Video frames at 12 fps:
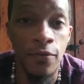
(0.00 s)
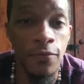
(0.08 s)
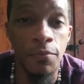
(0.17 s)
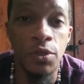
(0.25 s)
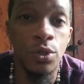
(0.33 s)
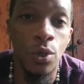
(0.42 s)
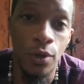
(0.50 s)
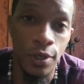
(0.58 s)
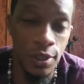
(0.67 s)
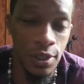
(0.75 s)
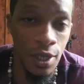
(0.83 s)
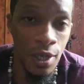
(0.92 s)
from
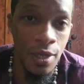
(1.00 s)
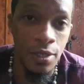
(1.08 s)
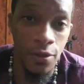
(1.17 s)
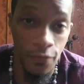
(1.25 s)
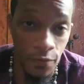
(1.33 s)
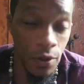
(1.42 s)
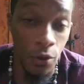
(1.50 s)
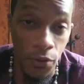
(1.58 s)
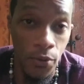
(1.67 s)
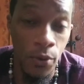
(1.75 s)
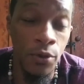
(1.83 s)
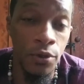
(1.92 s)
source, to flow
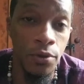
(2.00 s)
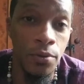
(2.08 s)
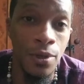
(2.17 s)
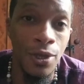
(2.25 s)
through you.